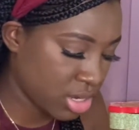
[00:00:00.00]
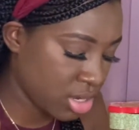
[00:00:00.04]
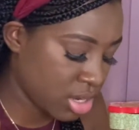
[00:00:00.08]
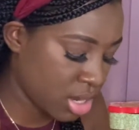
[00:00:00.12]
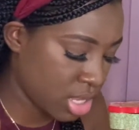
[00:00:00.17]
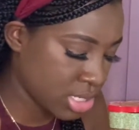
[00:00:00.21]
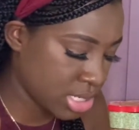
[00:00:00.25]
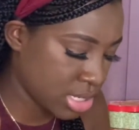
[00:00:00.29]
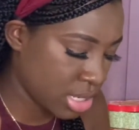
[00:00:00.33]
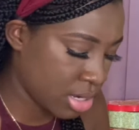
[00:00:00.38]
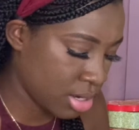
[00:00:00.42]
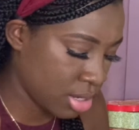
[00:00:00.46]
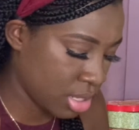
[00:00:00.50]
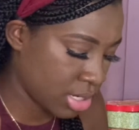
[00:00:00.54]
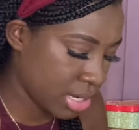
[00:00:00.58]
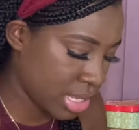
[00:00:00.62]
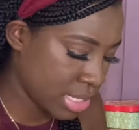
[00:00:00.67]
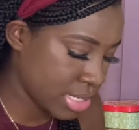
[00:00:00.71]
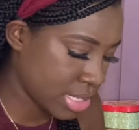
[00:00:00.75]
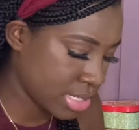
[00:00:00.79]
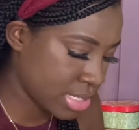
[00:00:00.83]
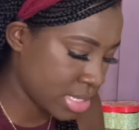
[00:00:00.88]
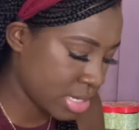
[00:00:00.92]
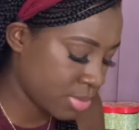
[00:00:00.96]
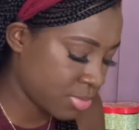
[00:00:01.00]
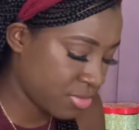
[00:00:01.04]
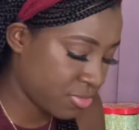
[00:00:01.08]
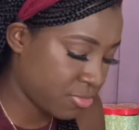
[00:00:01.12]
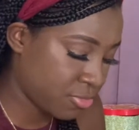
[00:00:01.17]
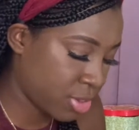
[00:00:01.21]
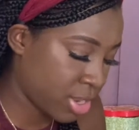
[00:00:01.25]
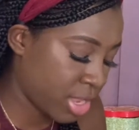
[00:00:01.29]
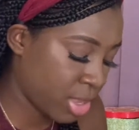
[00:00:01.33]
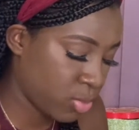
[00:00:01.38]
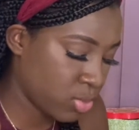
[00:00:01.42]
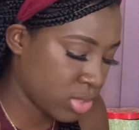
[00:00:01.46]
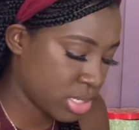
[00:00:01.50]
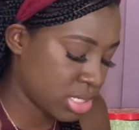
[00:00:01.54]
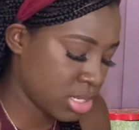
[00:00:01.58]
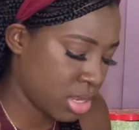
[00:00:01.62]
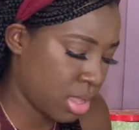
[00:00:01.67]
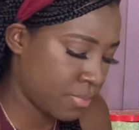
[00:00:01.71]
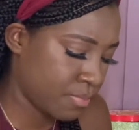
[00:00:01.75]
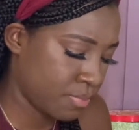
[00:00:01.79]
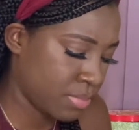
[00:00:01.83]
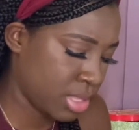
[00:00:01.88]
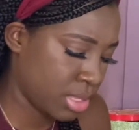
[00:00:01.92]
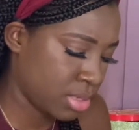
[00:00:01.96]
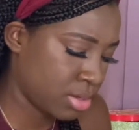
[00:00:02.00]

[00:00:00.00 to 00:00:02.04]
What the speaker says: not a lot. As I said before, I was not being